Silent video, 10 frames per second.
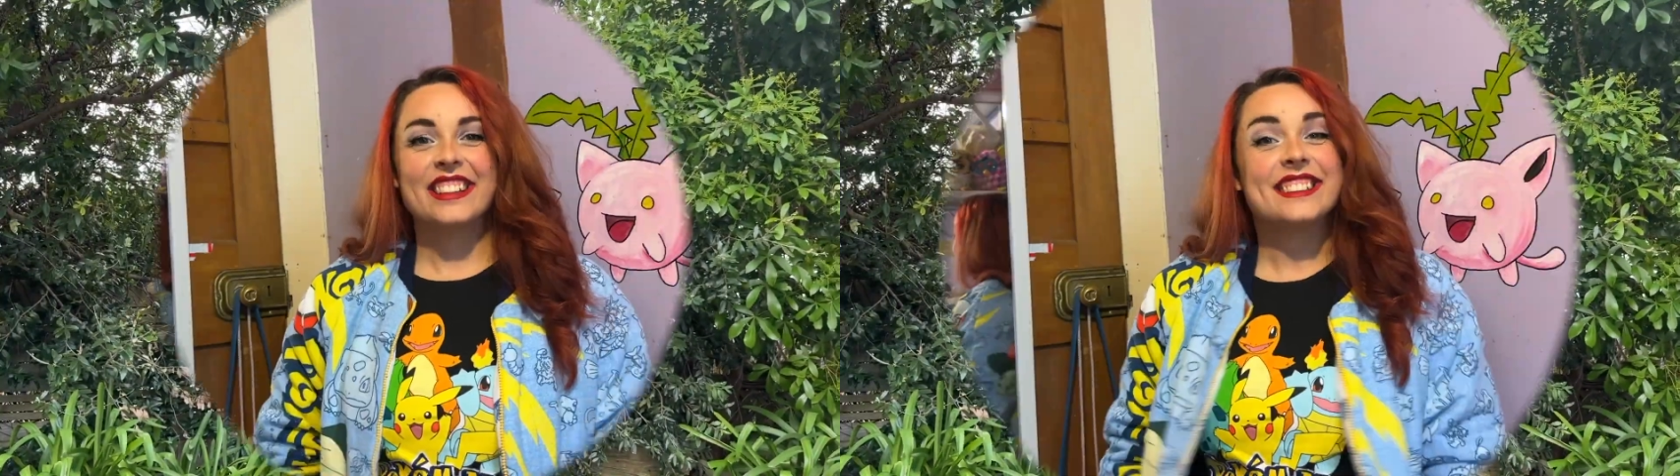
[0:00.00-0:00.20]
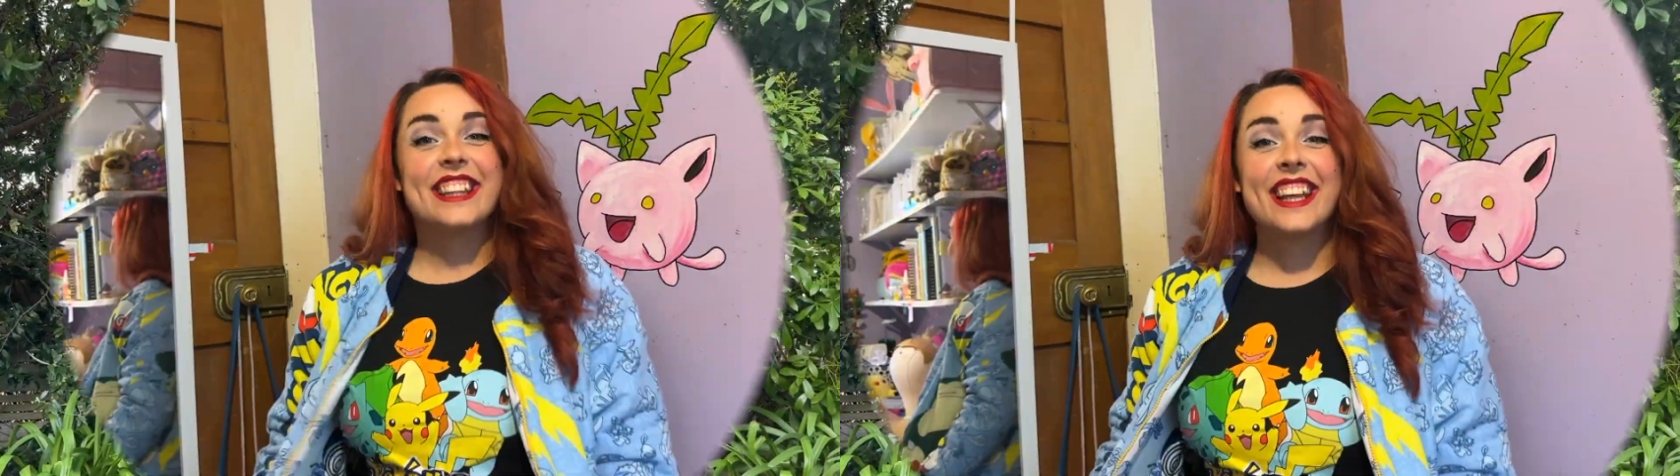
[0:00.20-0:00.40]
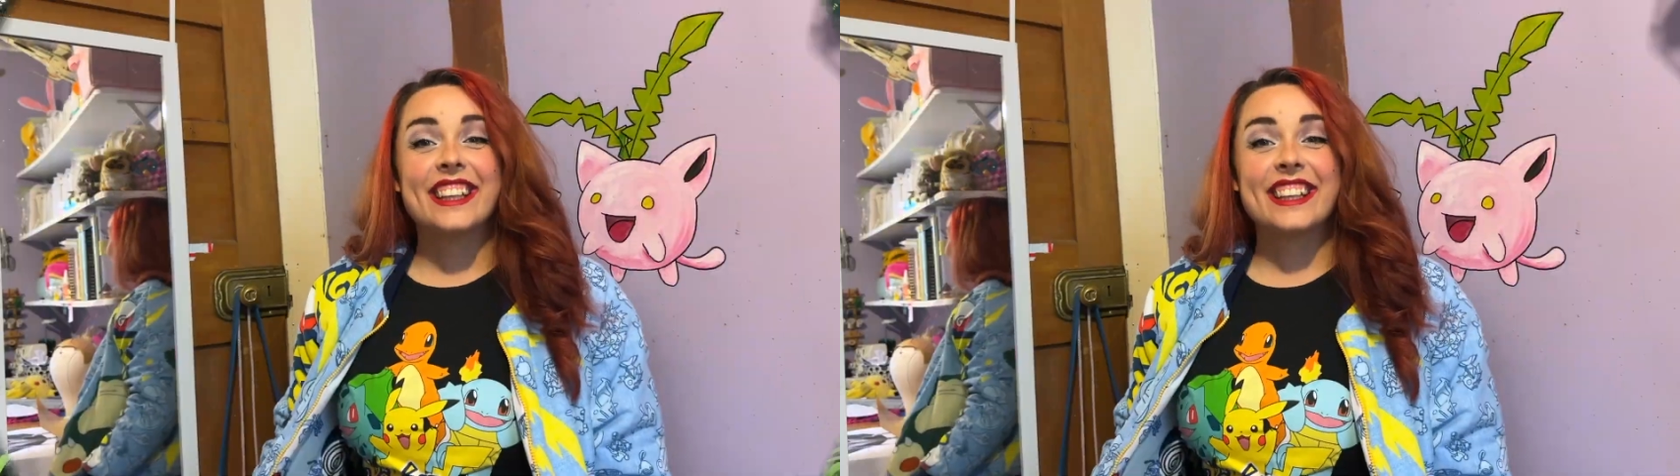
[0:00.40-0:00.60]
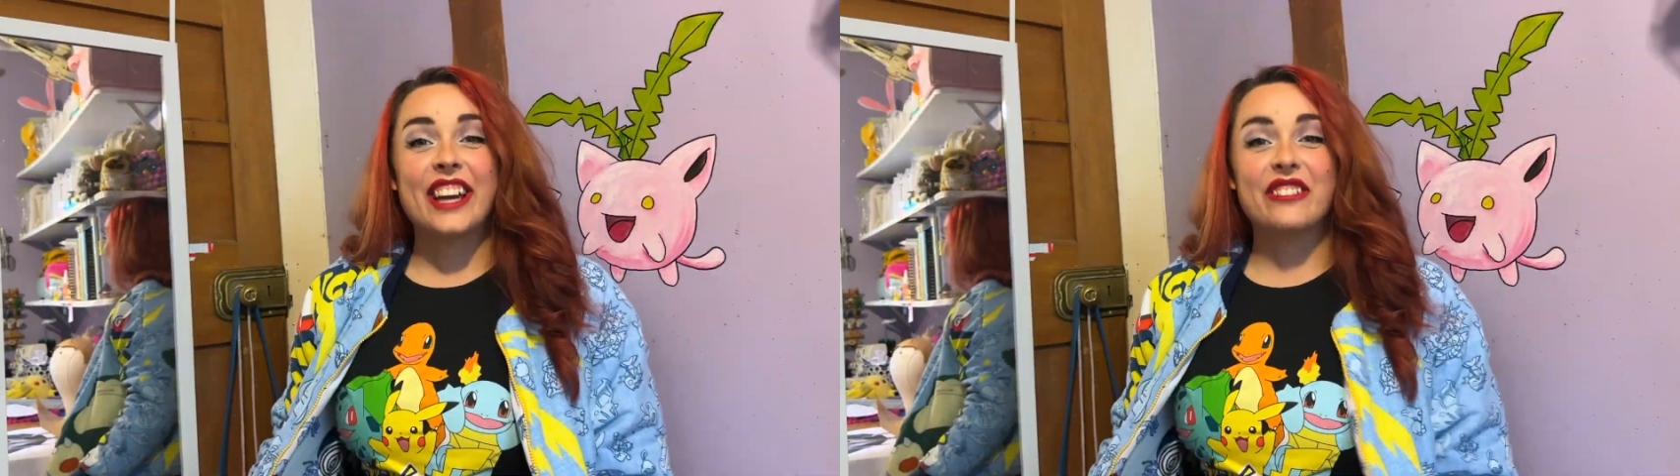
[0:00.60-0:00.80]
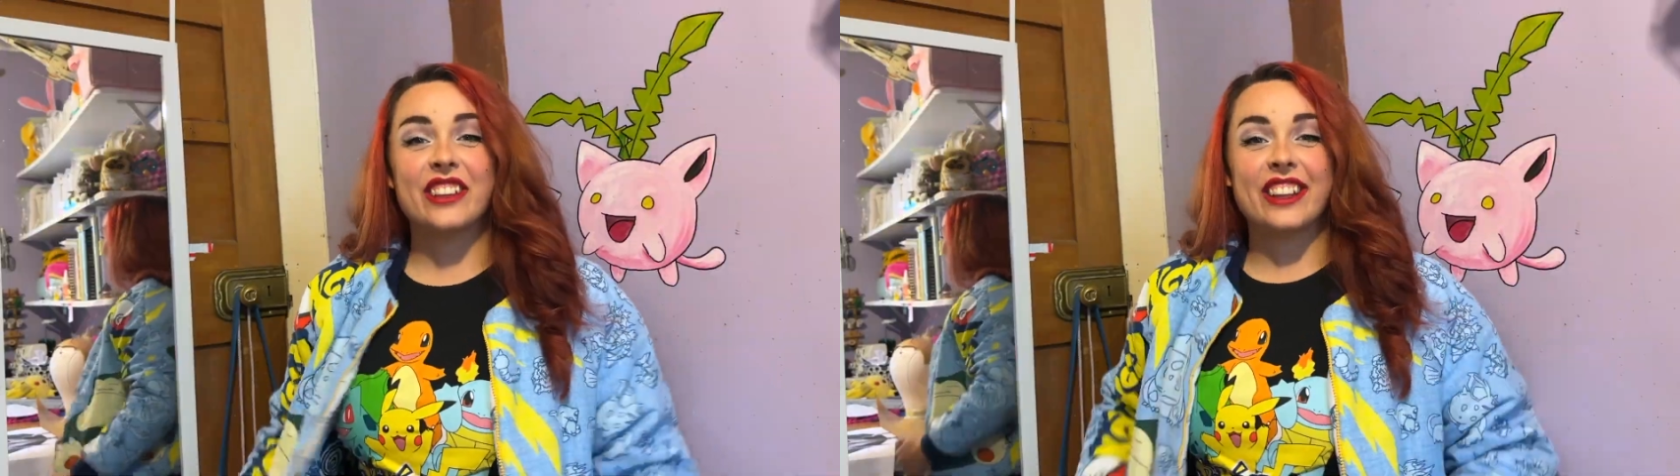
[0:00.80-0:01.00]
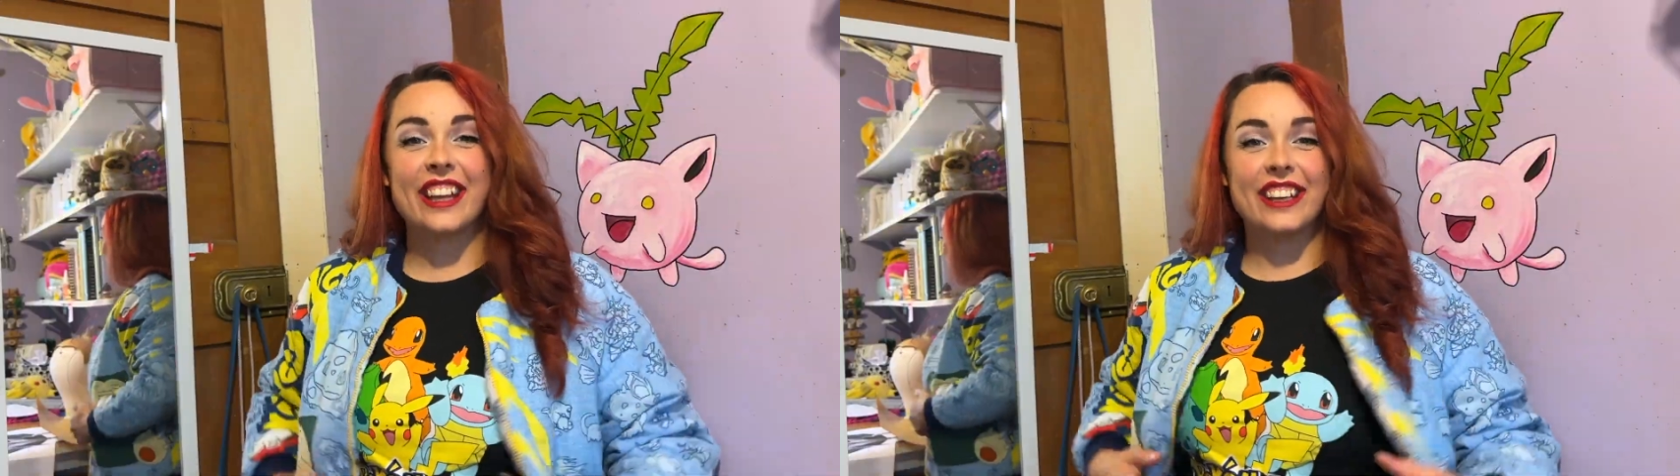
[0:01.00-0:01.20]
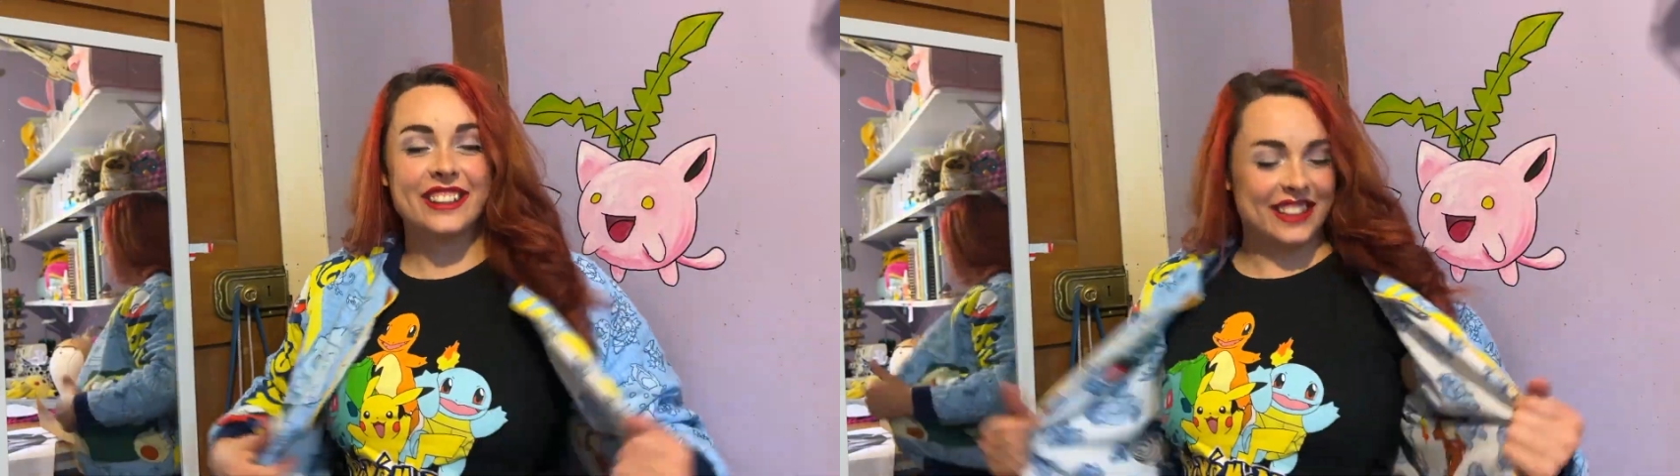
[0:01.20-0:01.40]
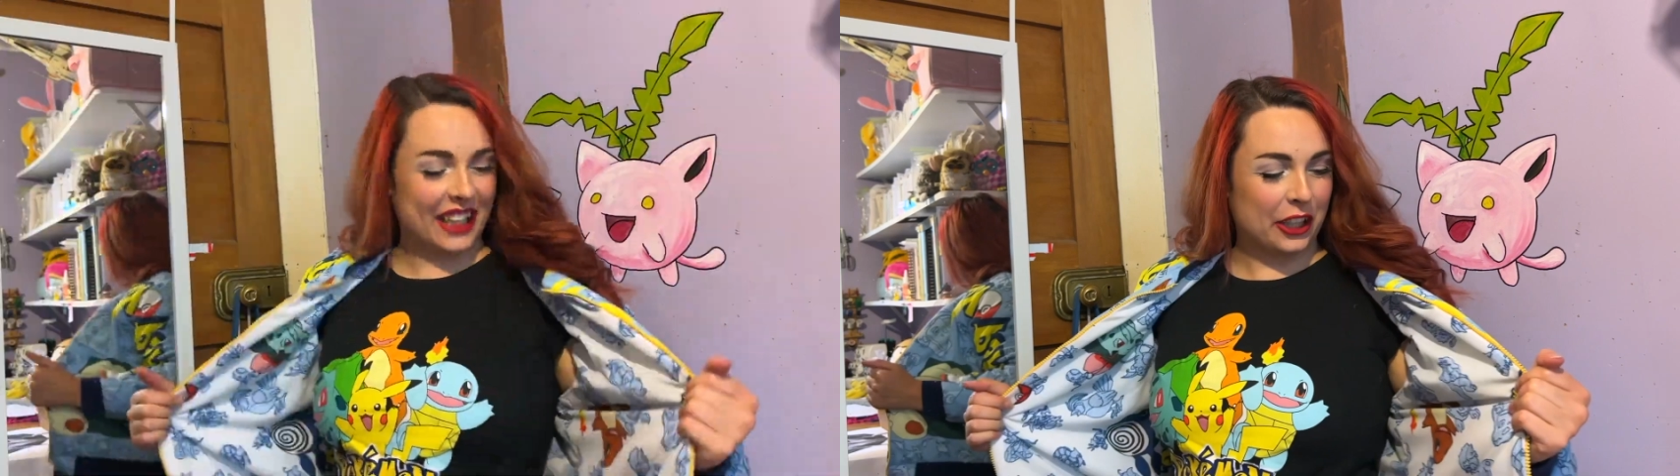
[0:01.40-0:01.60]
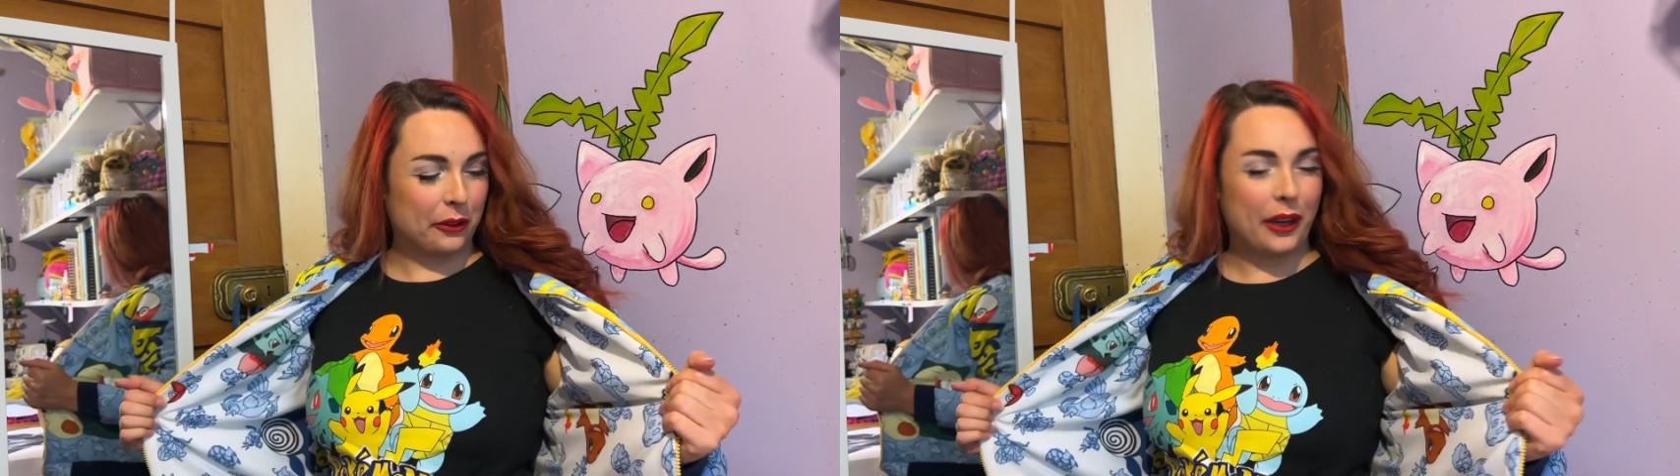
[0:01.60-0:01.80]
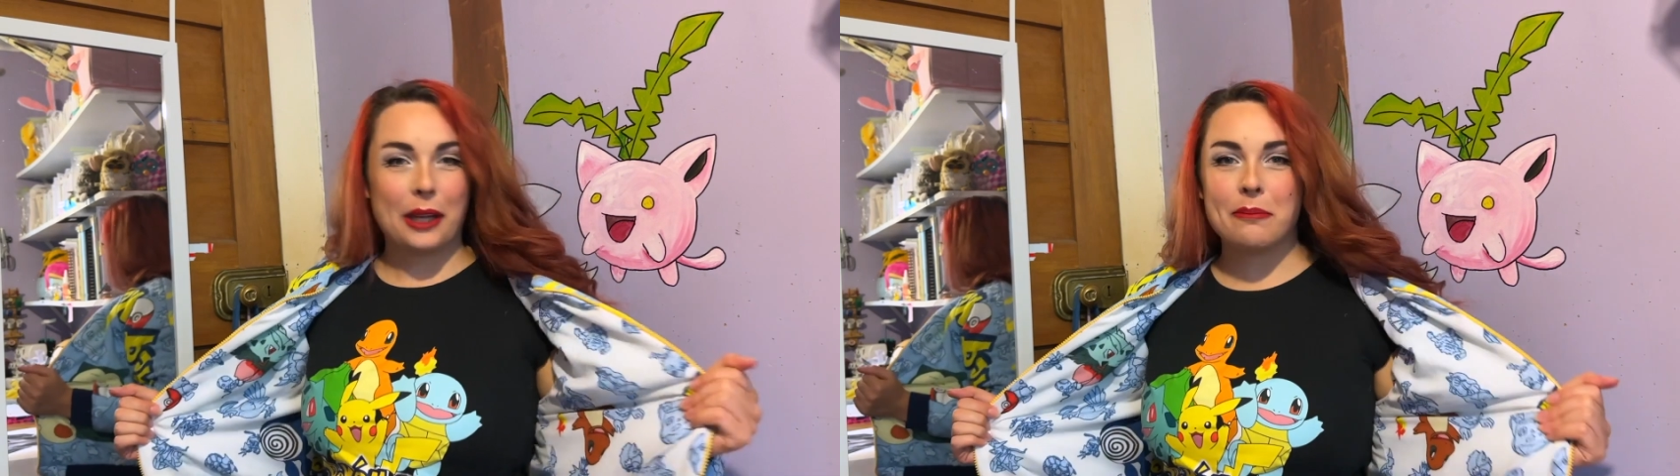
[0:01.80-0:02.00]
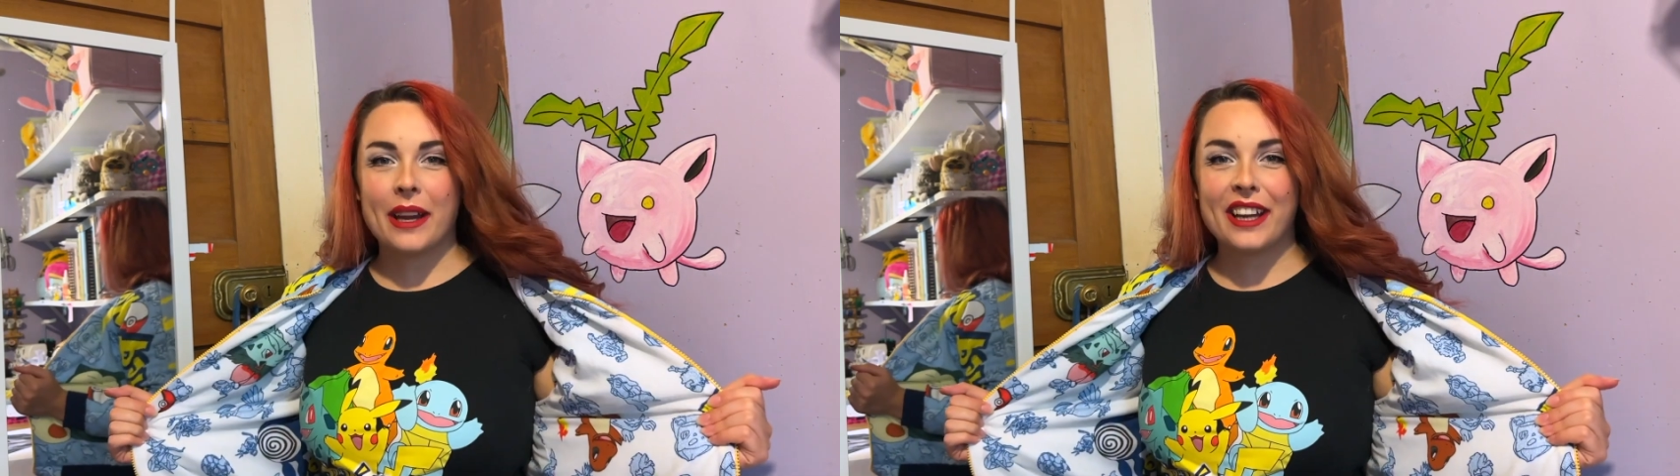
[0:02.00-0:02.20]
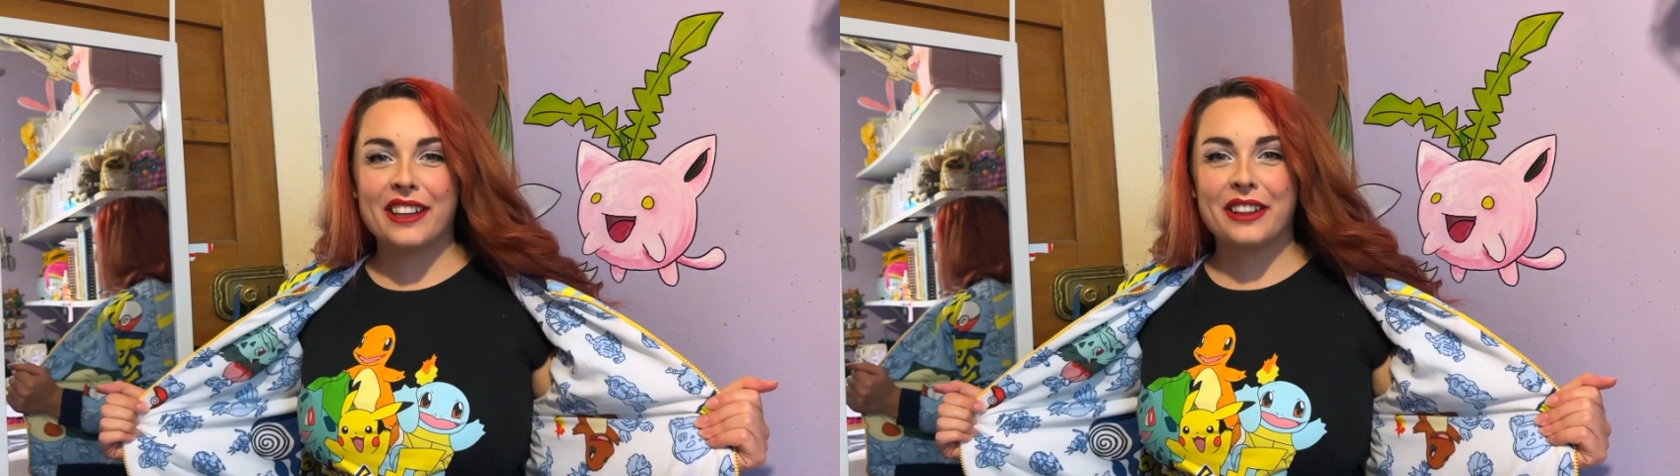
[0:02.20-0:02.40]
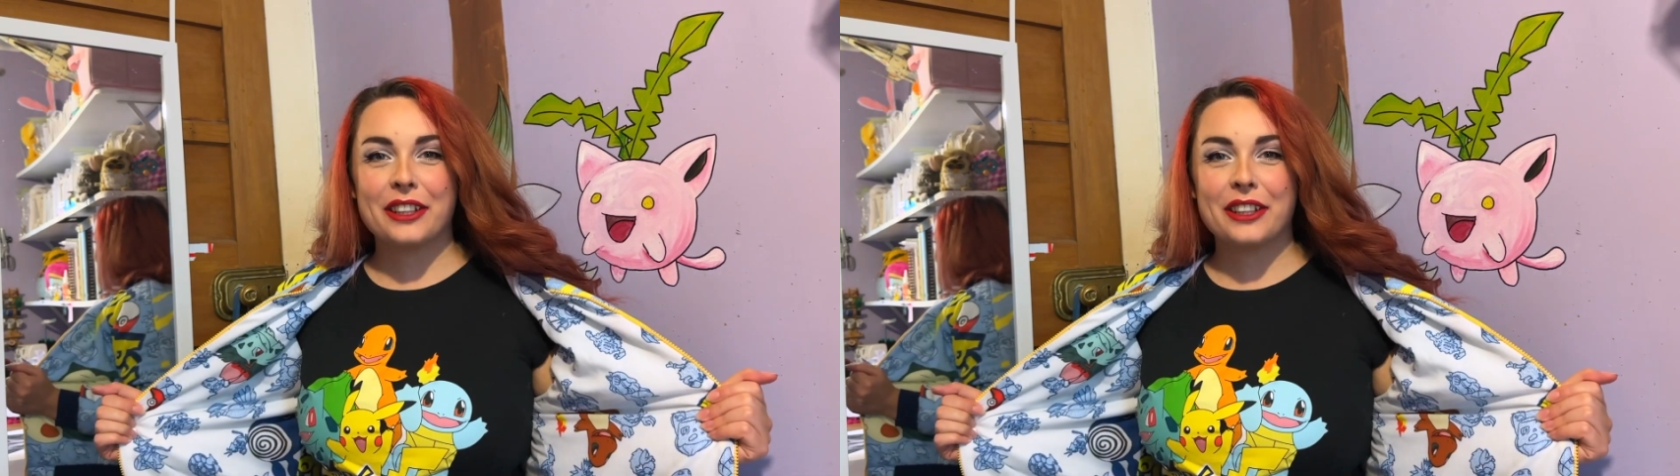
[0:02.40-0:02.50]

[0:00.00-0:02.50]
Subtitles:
So there you have it, that is how I made